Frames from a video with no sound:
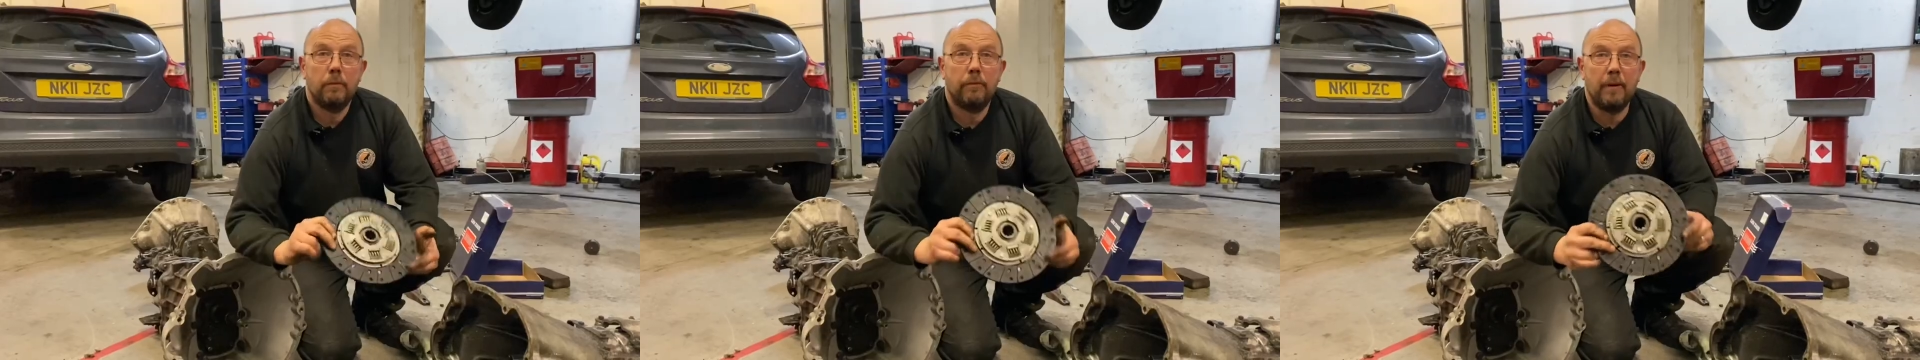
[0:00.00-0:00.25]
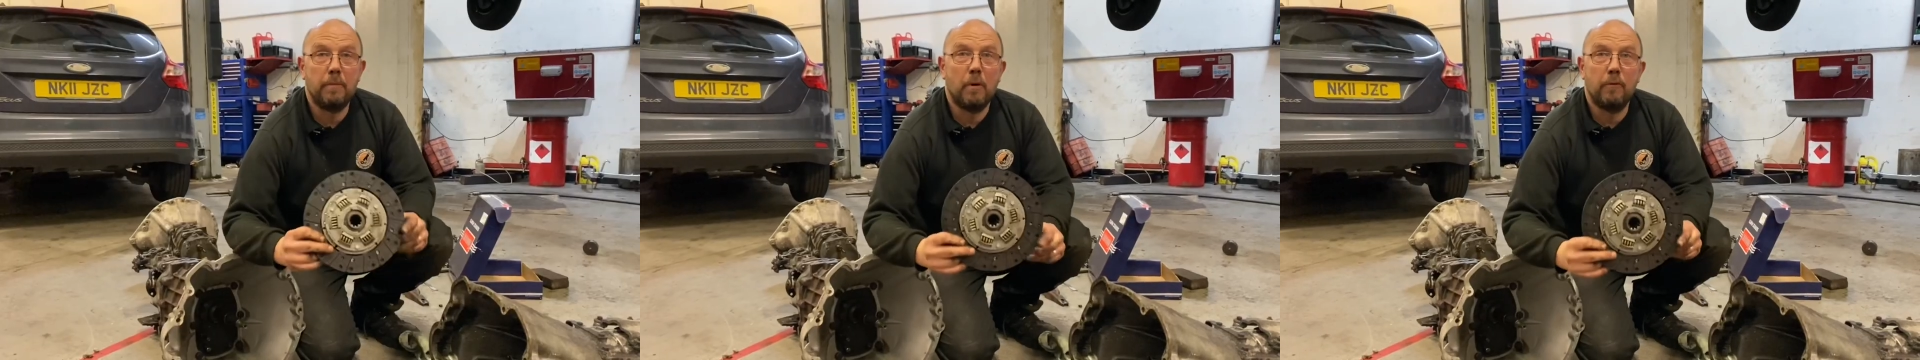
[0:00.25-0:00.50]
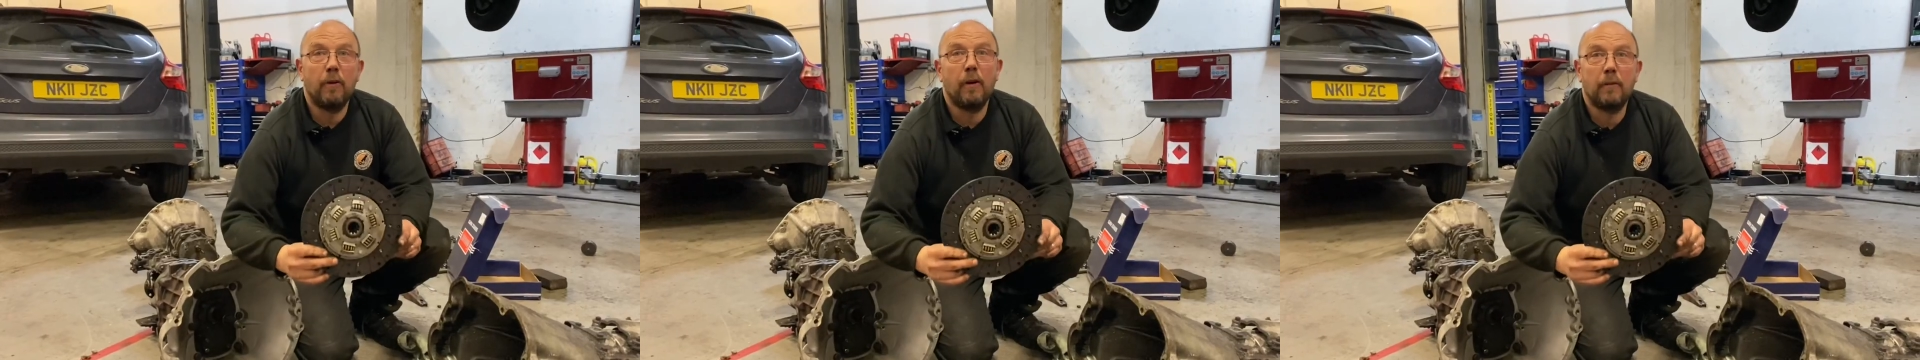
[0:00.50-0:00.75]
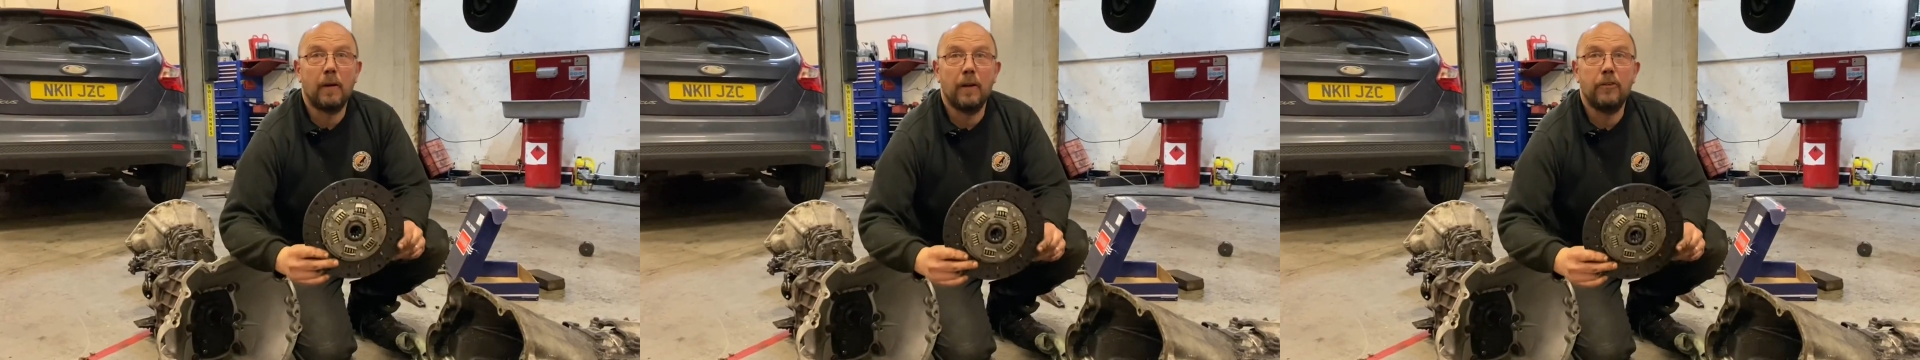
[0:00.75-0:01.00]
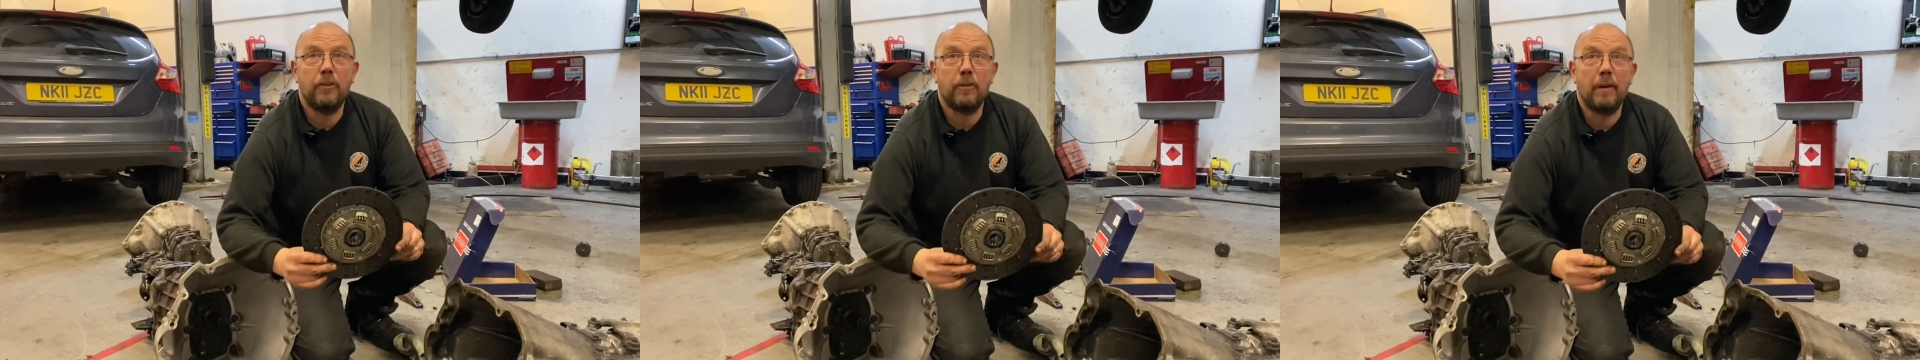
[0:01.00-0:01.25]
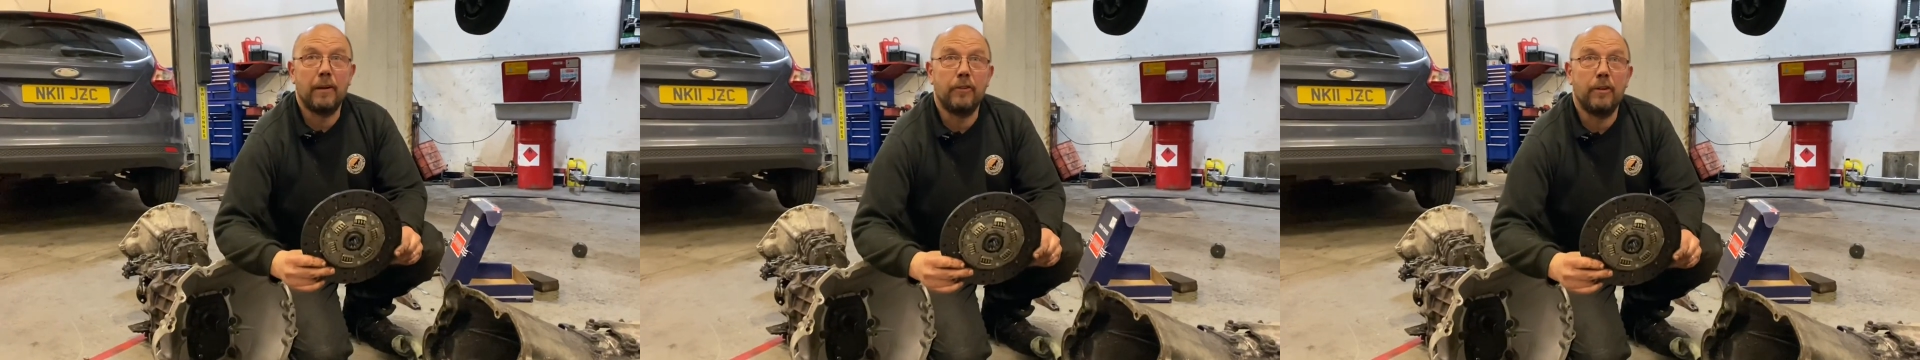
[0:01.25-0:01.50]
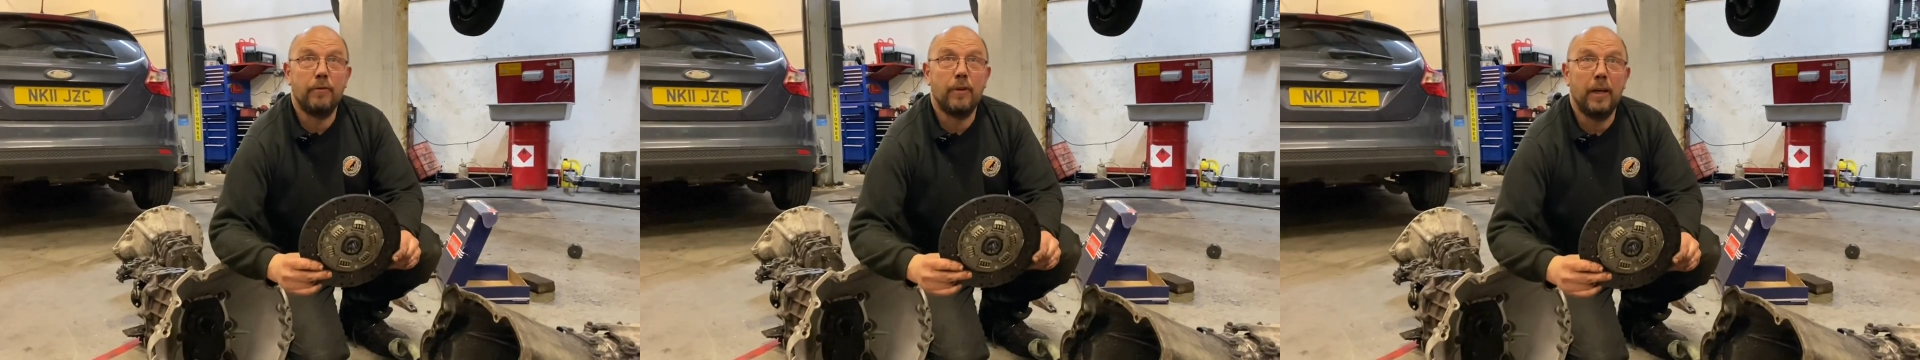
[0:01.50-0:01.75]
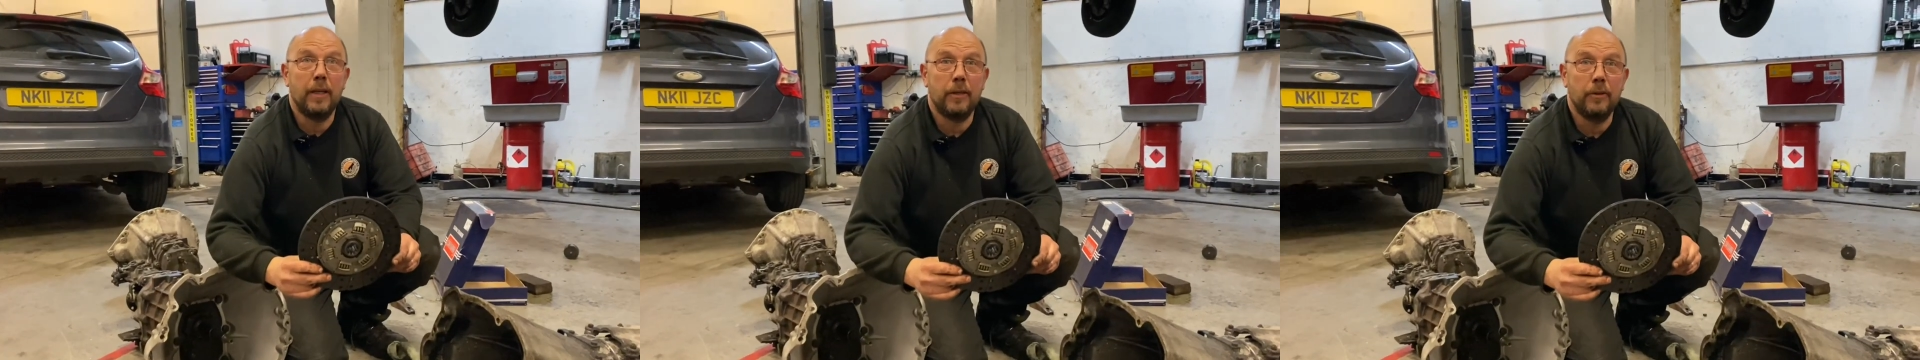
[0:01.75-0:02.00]
3.5 clutches are actually
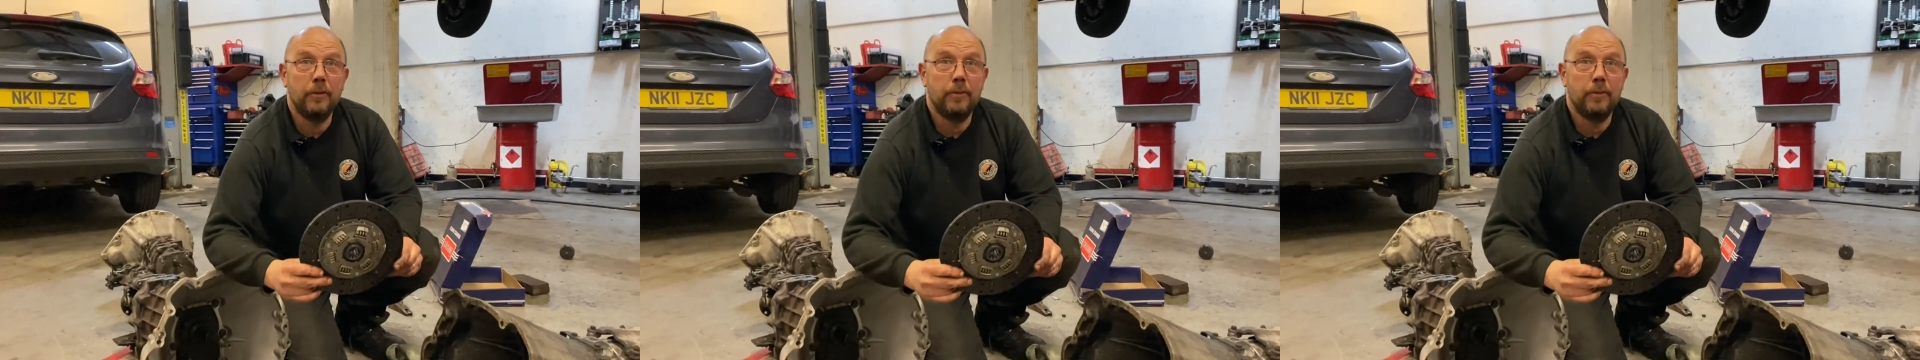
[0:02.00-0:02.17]
fairly good.